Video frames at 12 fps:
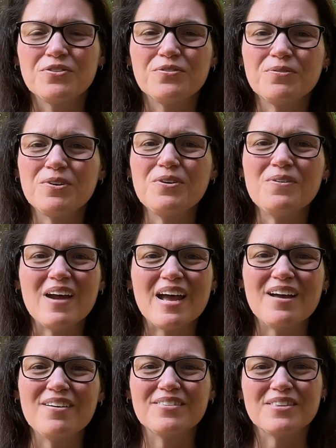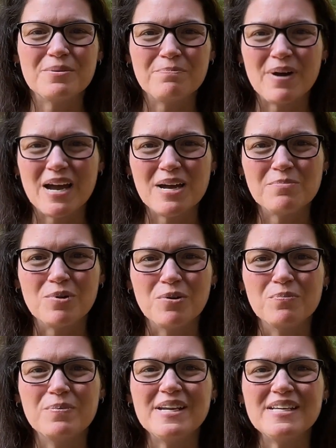Throughout the Bible,
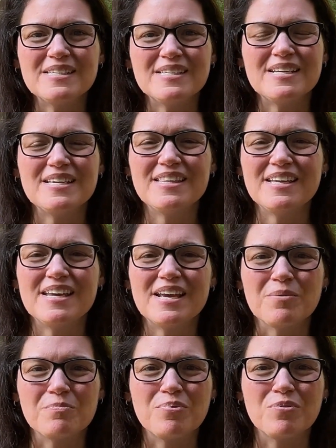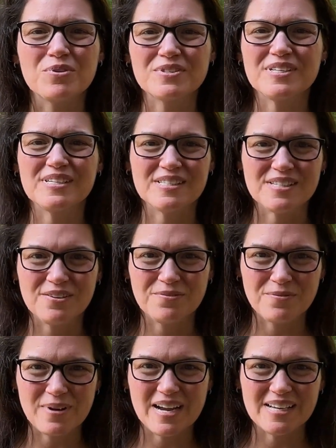we see the importance of
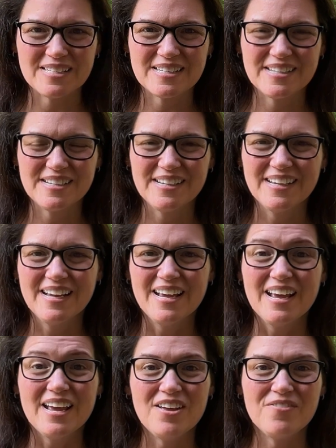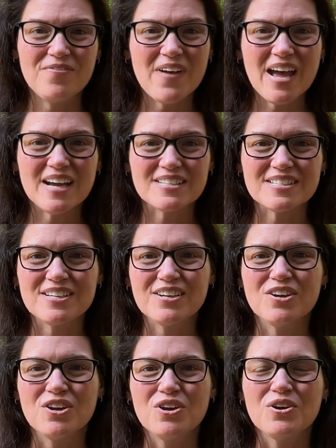rest. In fact,
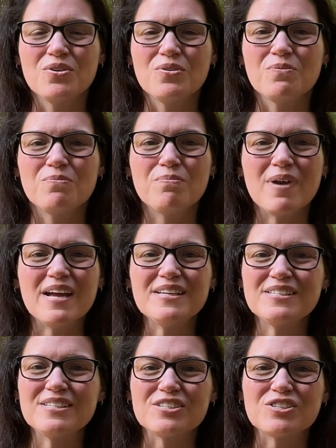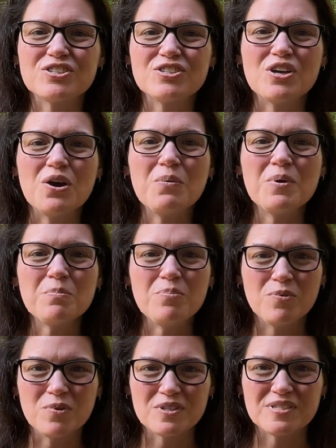rest is so
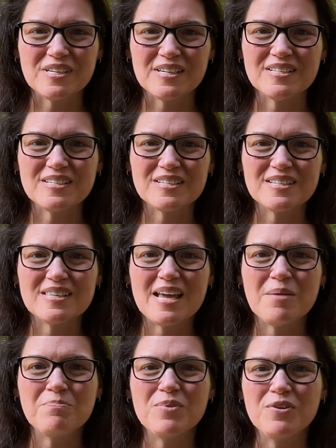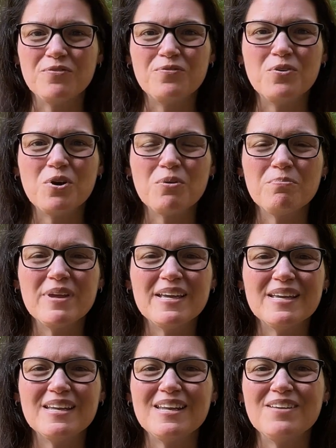important that before we
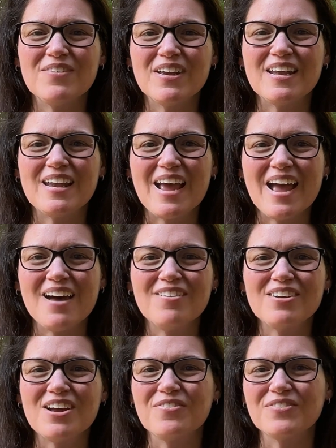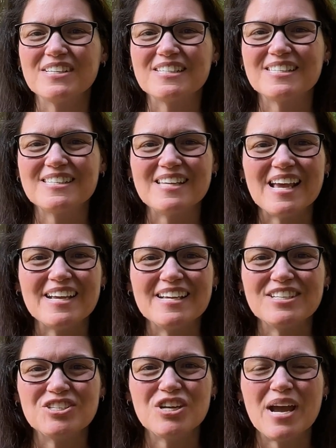get even out of the
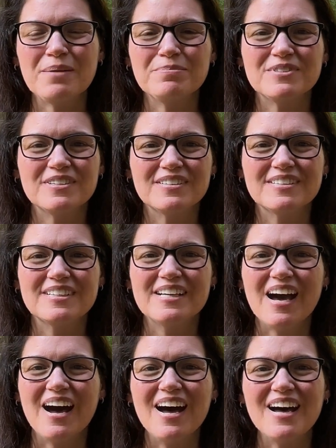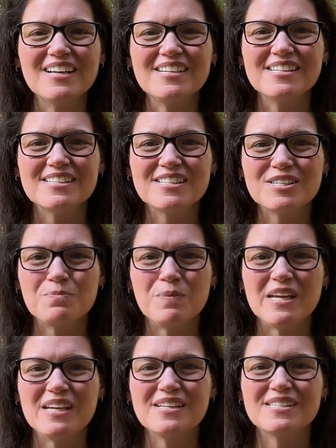second chapter, God
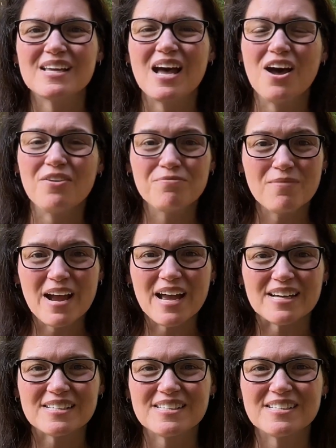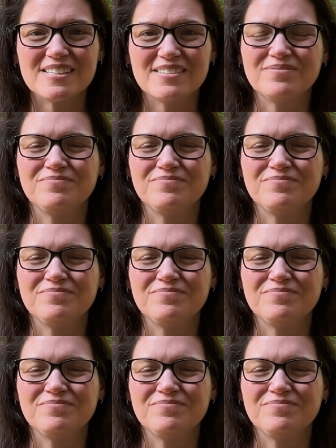speaks of rest.